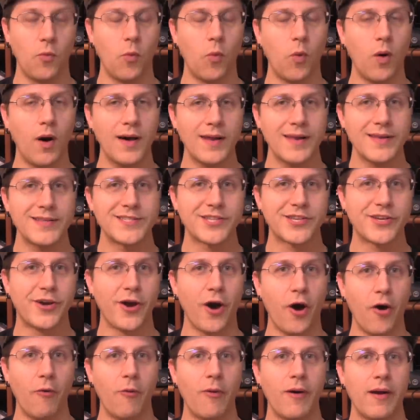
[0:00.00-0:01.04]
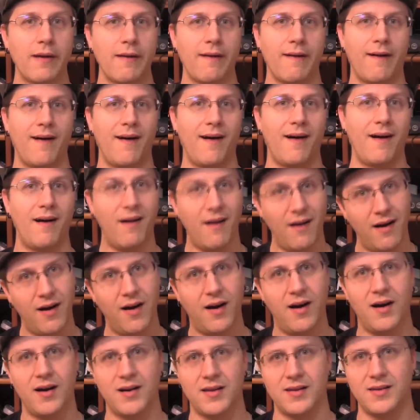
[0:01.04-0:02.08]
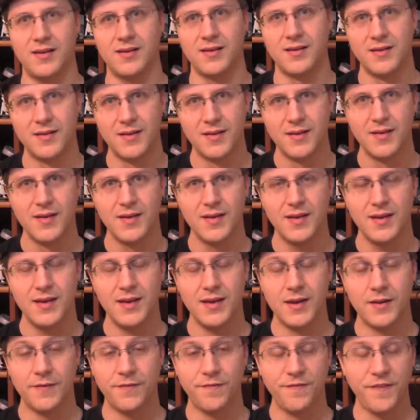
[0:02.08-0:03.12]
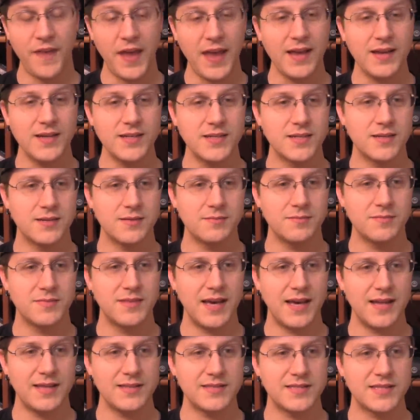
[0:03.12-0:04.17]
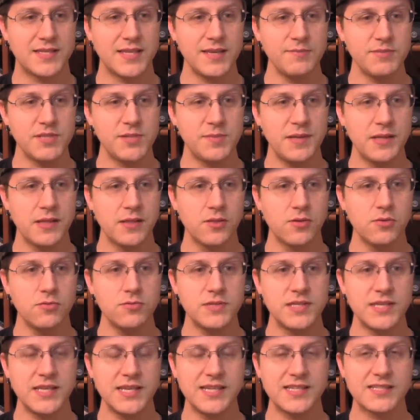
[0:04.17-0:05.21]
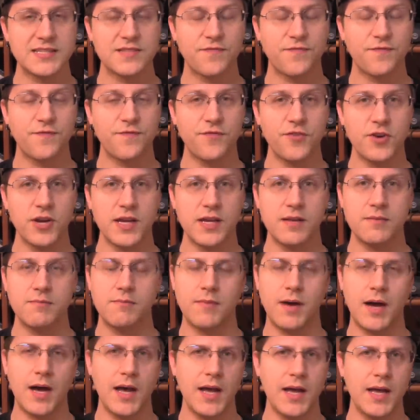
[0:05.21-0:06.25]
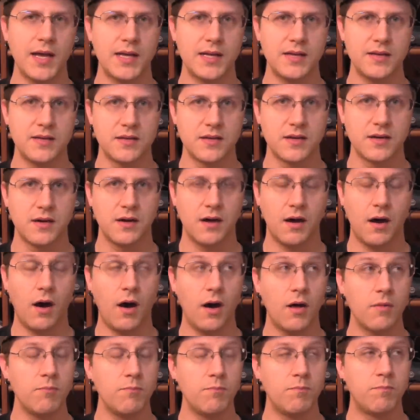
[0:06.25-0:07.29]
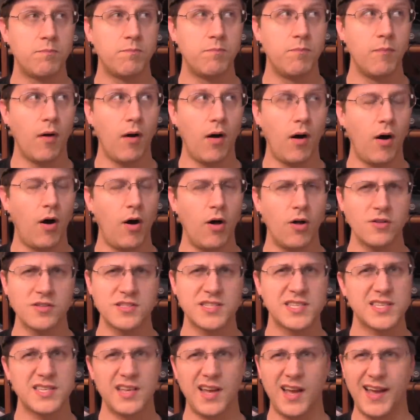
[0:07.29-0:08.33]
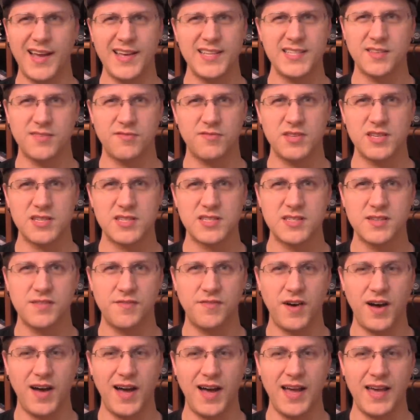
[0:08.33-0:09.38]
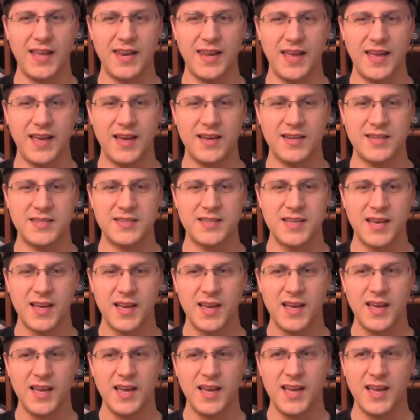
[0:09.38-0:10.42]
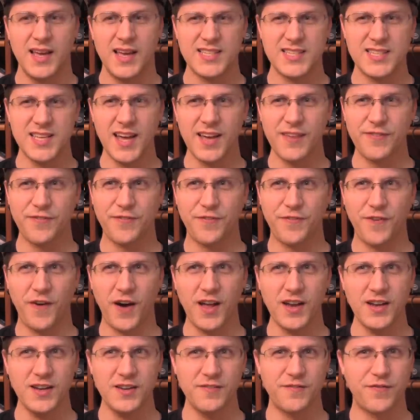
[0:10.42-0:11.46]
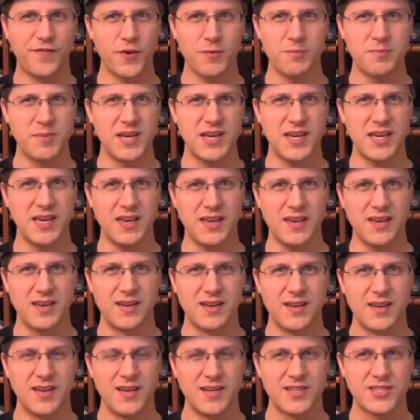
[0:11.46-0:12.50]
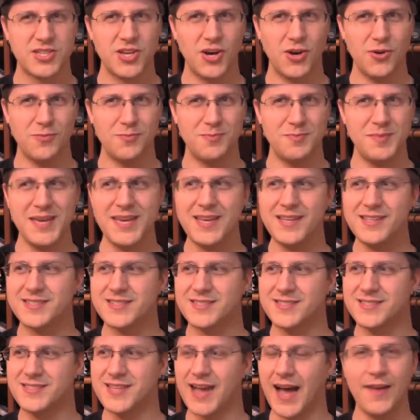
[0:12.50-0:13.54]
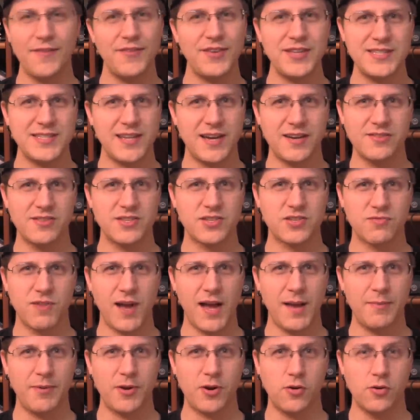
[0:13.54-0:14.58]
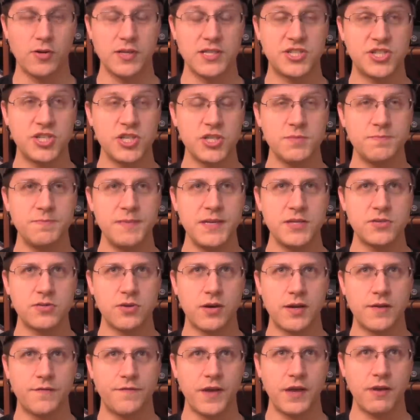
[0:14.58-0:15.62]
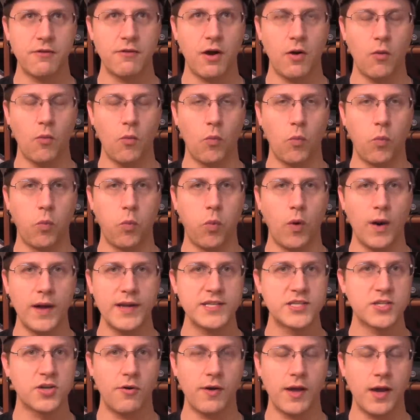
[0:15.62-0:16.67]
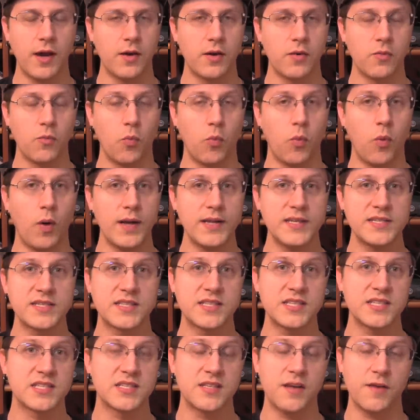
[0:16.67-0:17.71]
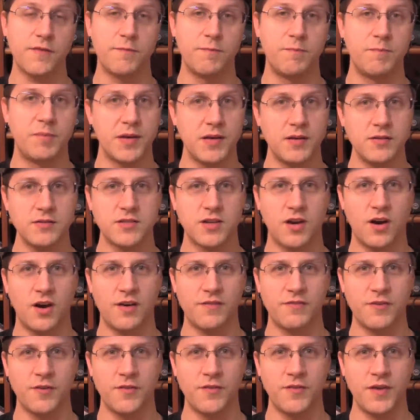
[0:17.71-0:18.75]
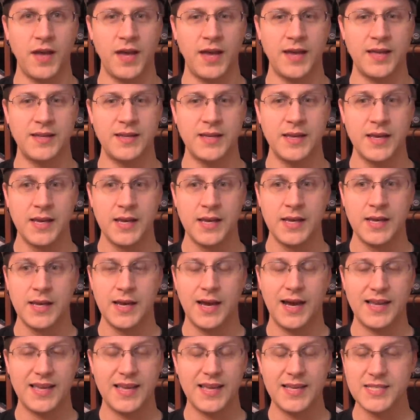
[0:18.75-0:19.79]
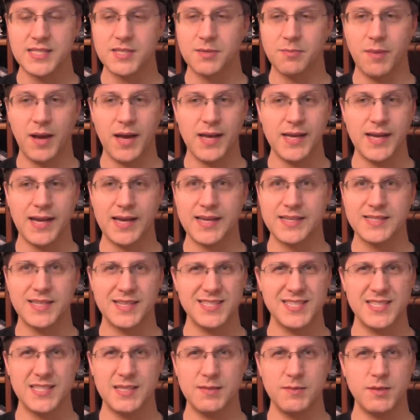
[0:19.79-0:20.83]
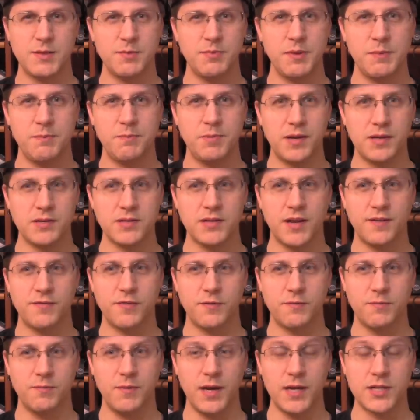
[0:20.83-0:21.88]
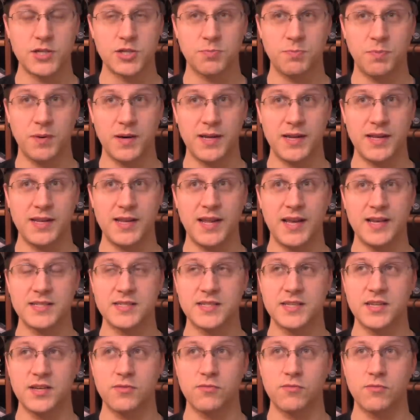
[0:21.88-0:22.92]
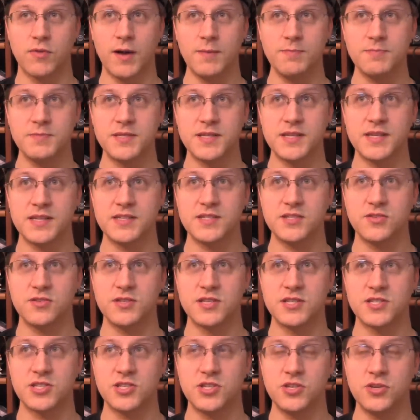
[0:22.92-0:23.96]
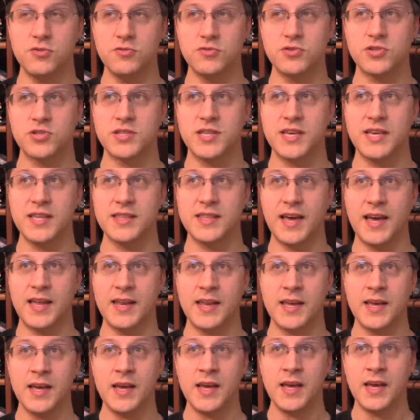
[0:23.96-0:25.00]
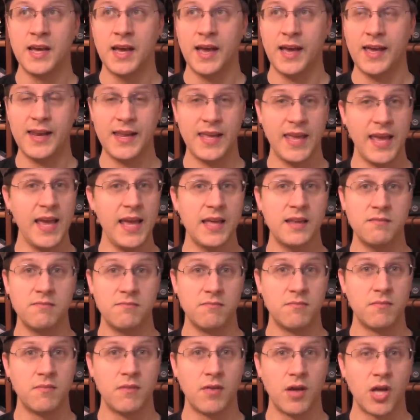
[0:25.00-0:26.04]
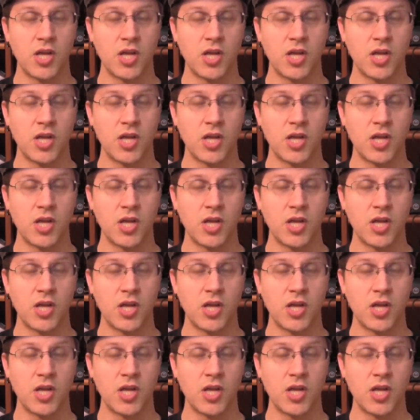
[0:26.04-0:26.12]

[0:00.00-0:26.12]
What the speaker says: what is going on in a fandom that seems to be losing its friggin' mind on all sides of this divide, and it's not fun for me. So me diving down this rabbit hole is just me trying to figure out what is going on and what is this stuff built off of. And again, to my eye, it doesn't seem to be built off of much, but it has erupted into this huge thing that, and again,